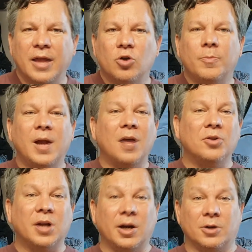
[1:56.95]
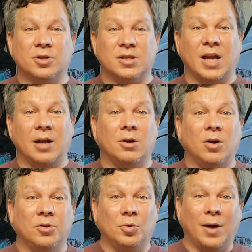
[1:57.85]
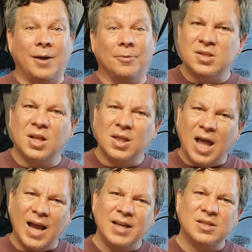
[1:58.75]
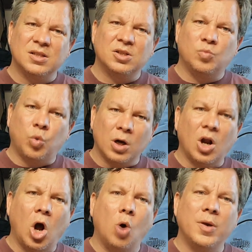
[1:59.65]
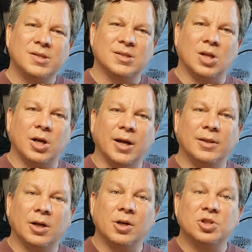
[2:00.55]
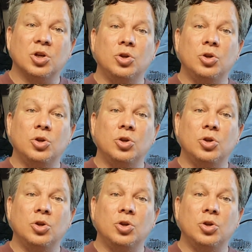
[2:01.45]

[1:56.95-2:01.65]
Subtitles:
And there would be other characters scattered all throughout. And the lines weren't always as long out there, and so